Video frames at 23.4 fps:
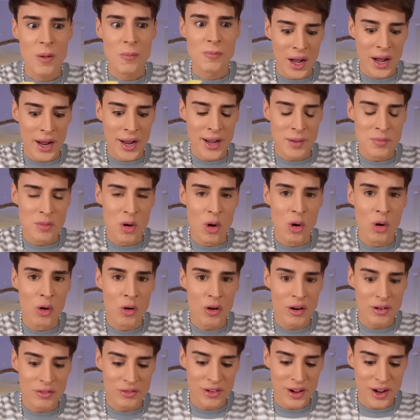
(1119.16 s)
I am
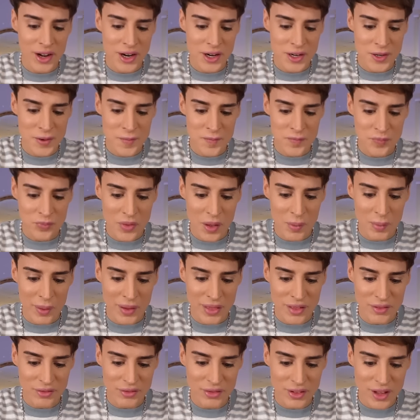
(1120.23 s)
horrified by
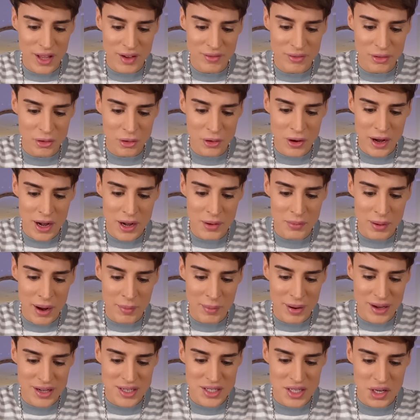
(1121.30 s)
the flavor and by
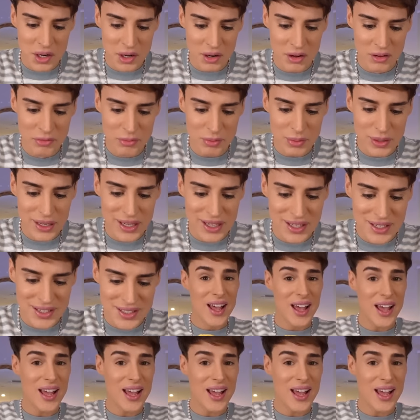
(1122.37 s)
myself because